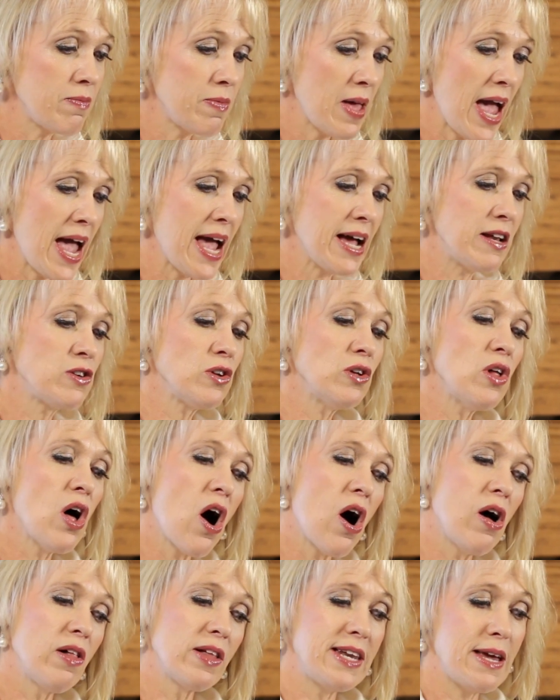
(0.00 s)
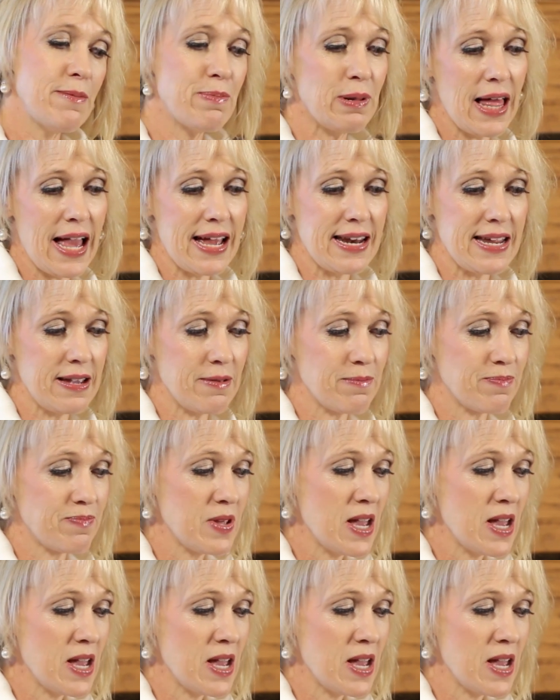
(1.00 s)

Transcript: handle holiday planning?